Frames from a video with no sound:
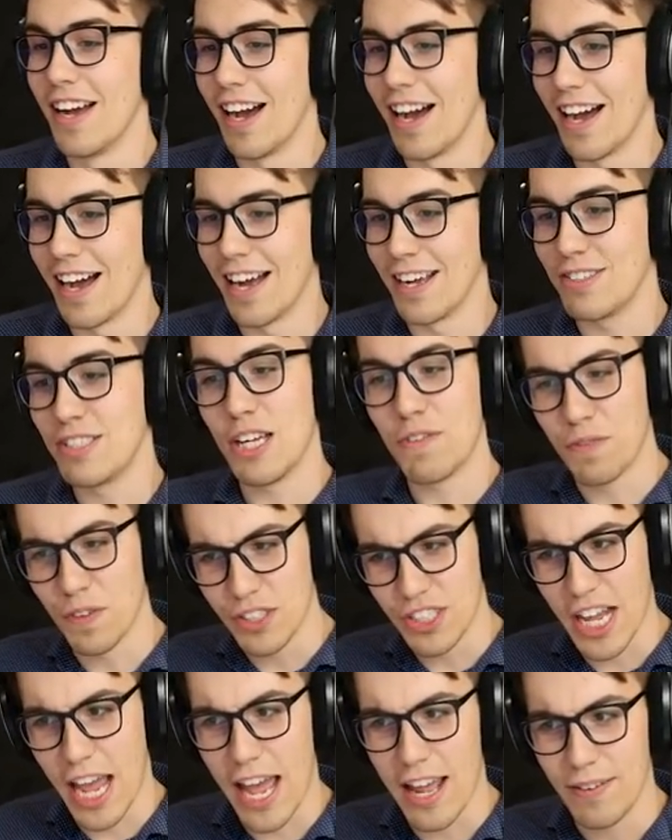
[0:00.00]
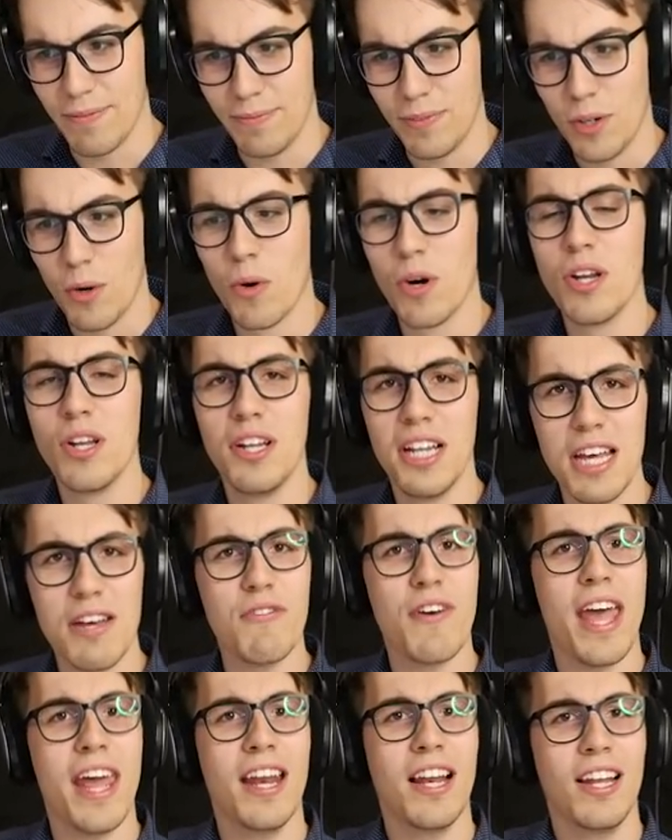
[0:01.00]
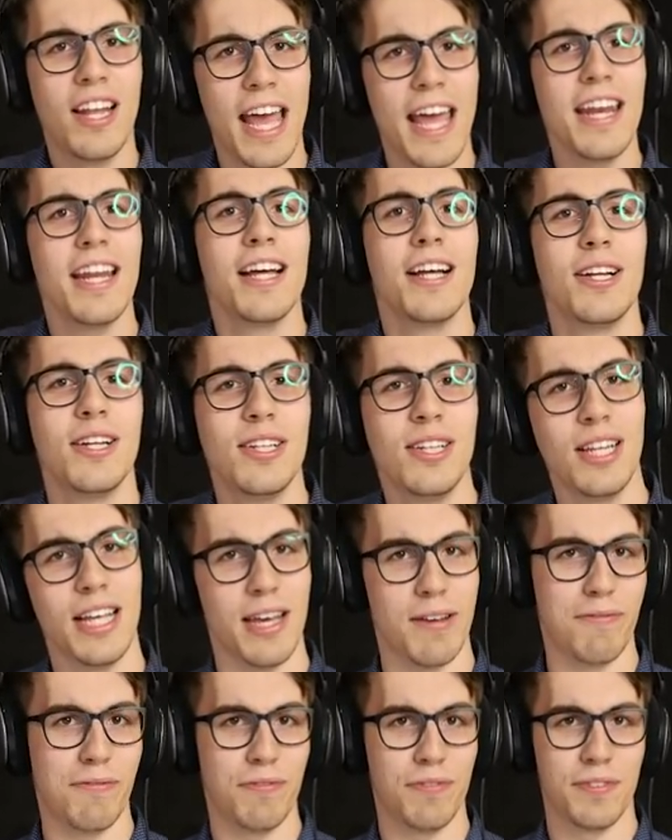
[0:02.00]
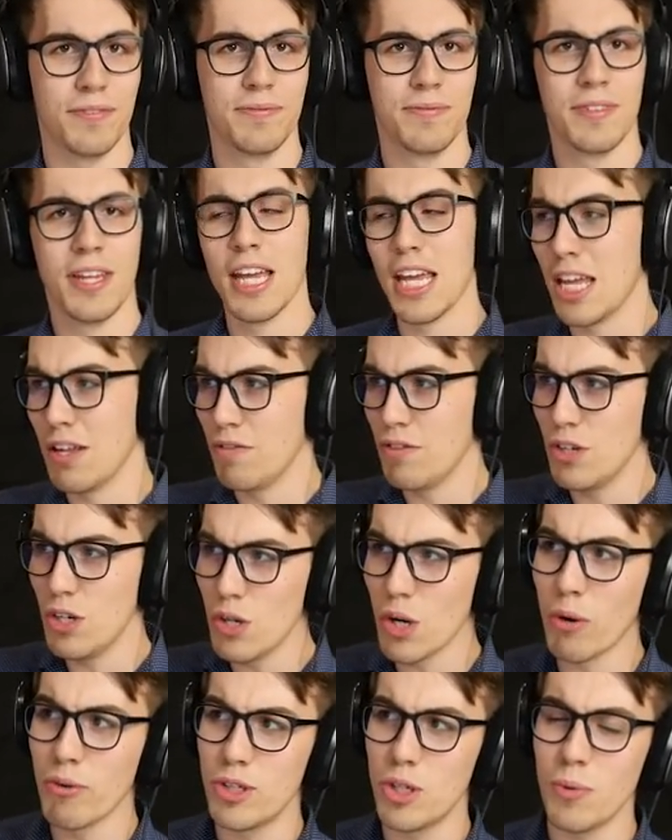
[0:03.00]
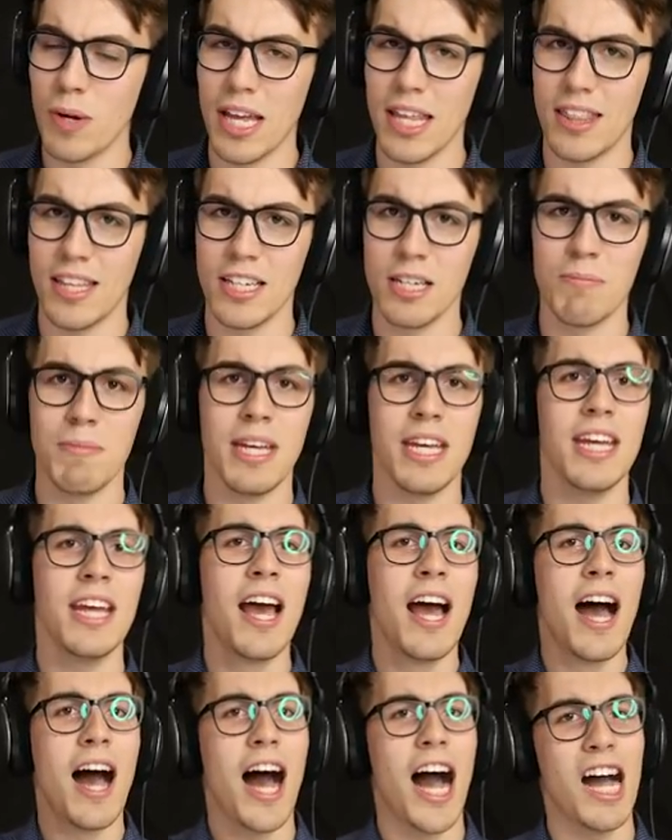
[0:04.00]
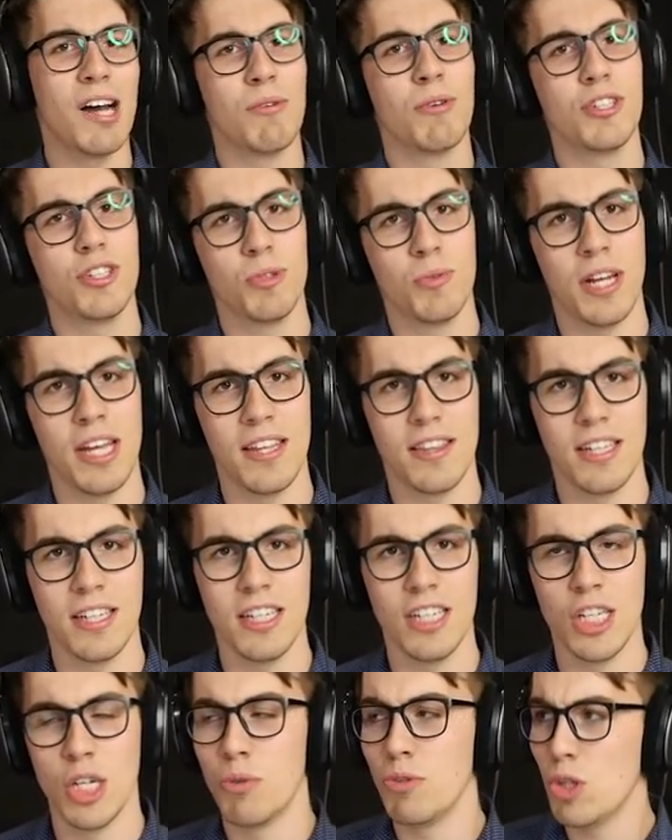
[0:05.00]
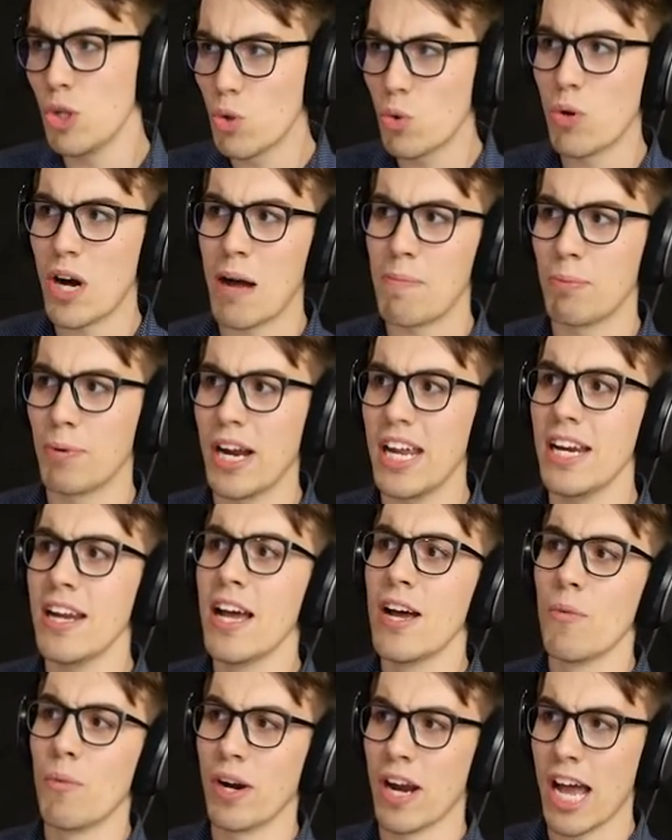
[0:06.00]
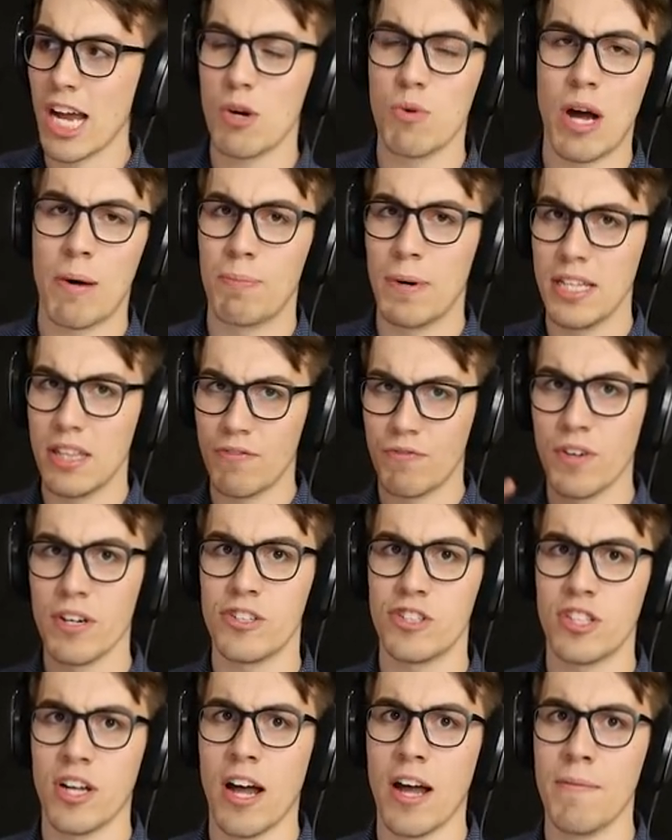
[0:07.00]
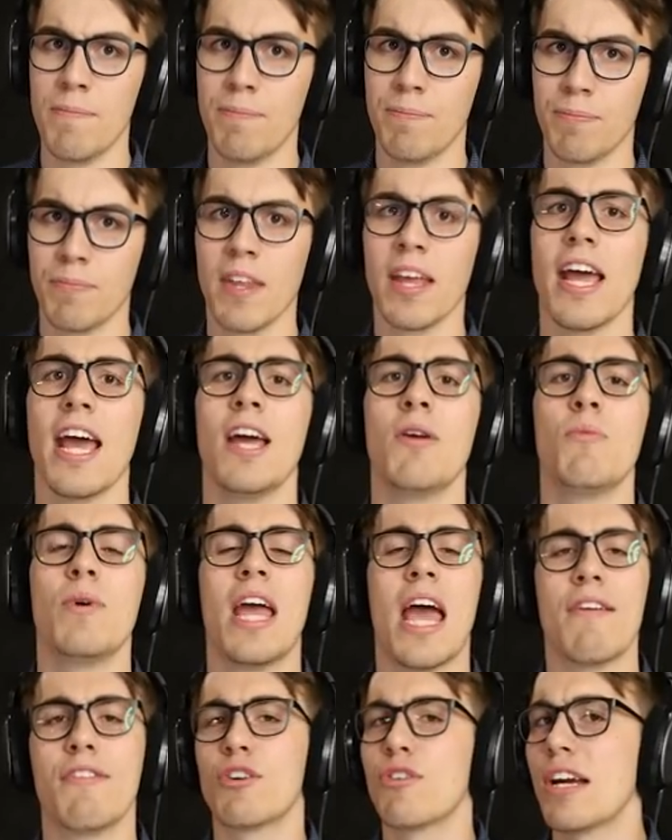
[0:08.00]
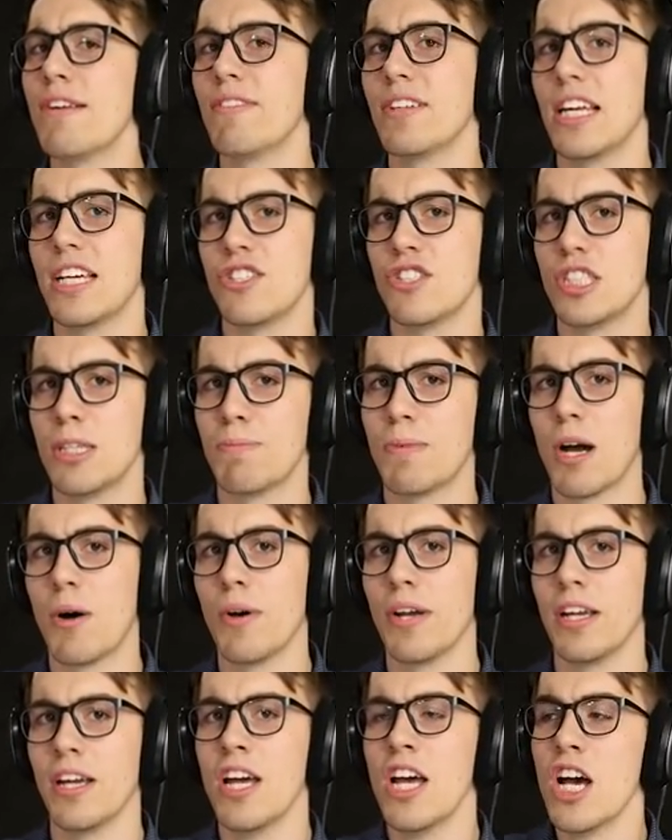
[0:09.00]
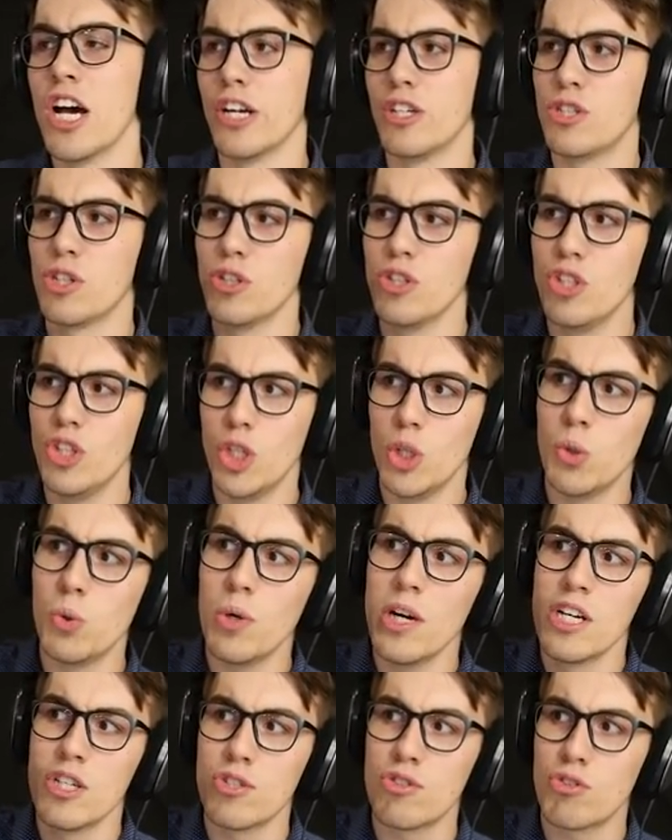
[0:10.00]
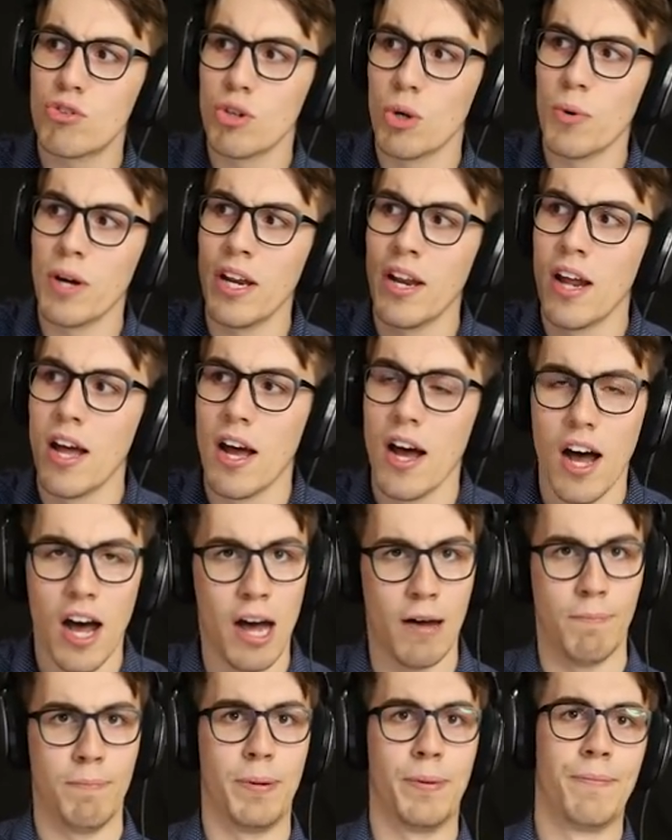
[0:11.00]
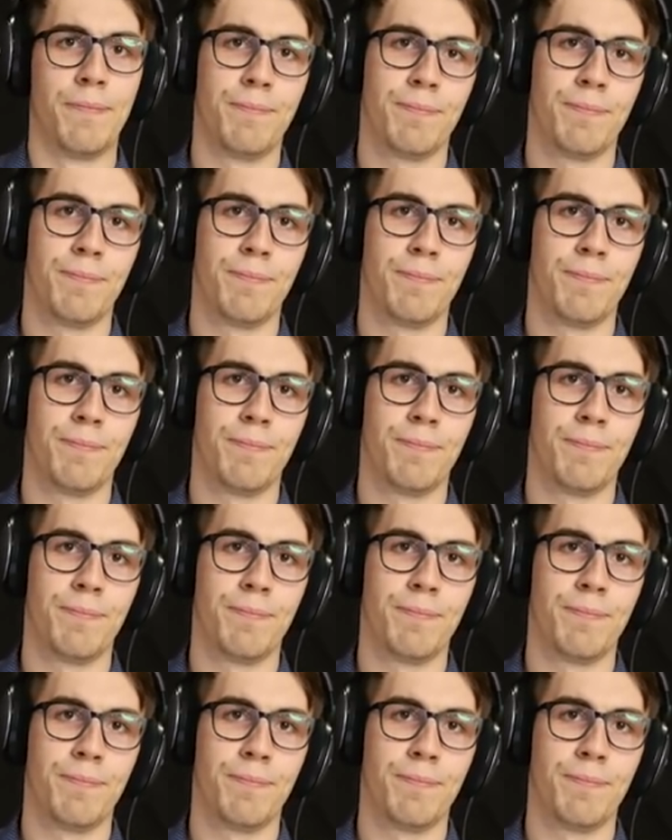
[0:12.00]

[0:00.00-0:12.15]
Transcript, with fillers: Uh, tit for tat or live and let live. If you don't do anything to me, I won't do anything to you. You cooperate when I cooperate the first time and we have a great relationship going until you screw it up.